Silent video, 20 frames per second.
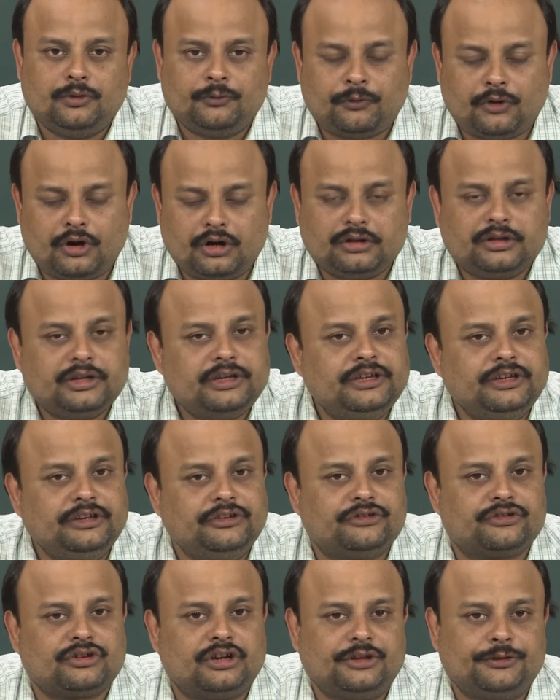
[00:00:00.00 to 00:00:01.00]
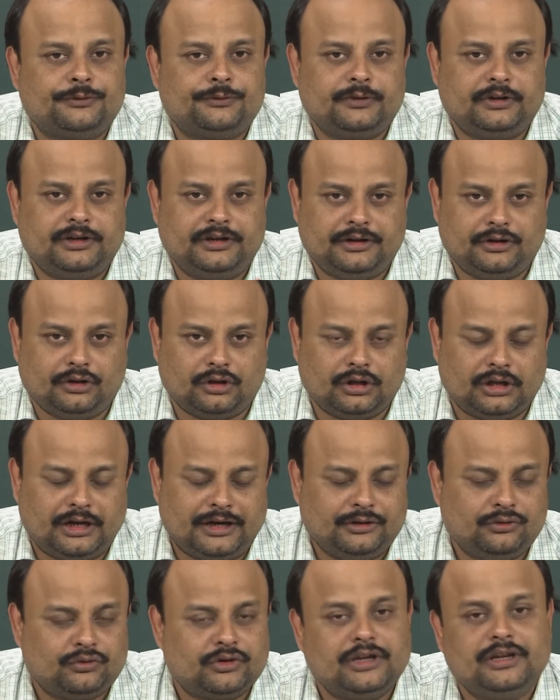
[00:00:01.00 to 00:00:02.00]
for the heat transfer and all,
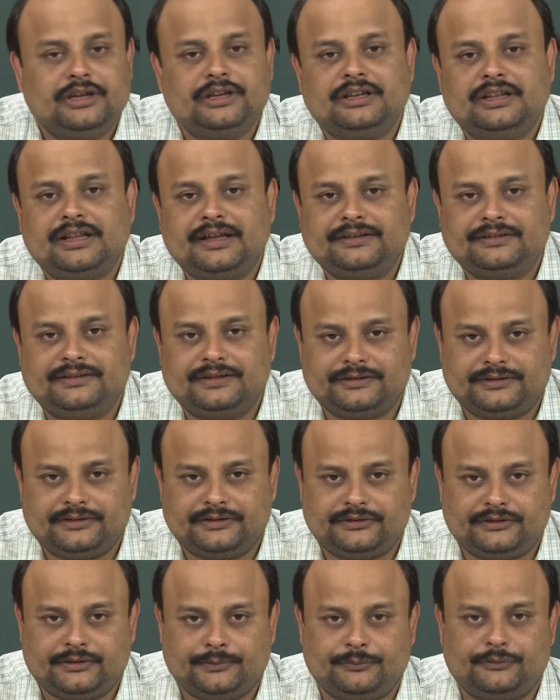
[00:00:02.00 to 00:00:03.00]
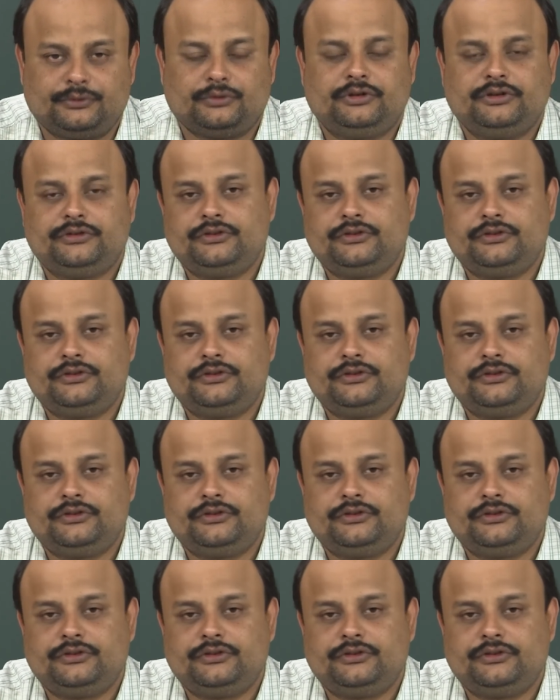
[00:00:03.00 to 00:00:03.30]
and you can analyze the system. So, this